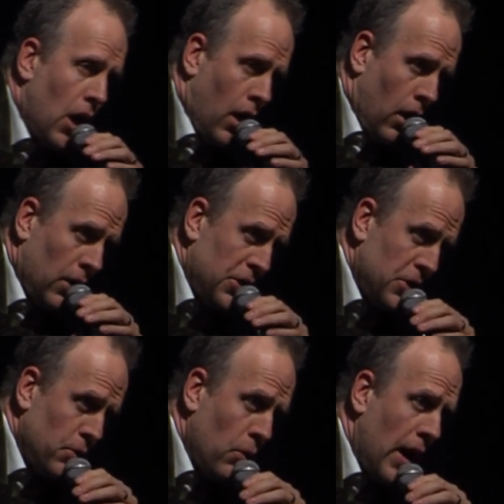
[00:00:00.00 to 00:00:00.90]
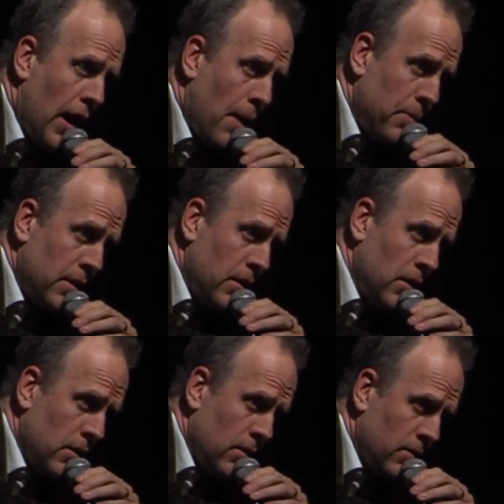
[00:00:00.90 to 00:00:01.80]
Are you
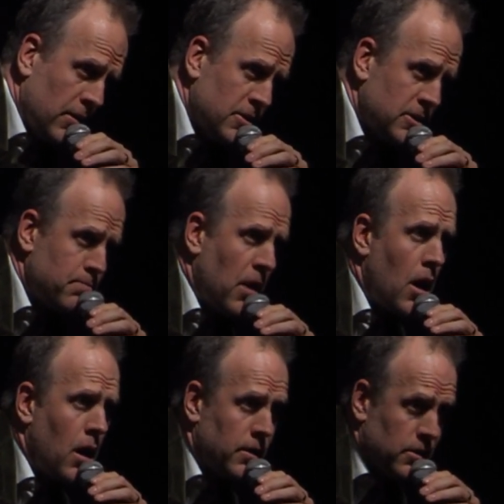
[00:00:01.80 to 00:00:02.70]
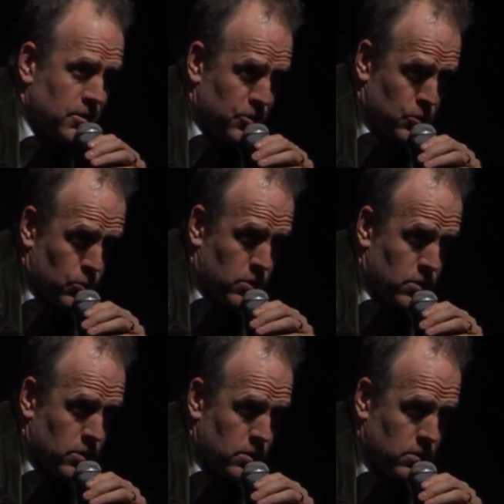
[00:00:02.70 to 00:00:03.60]
happy in this modern
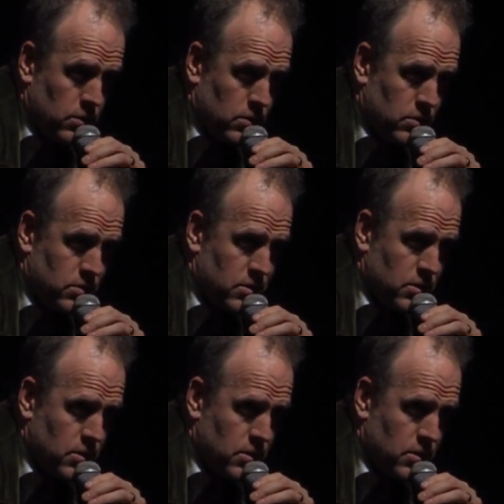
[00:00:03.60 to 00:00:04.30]
world?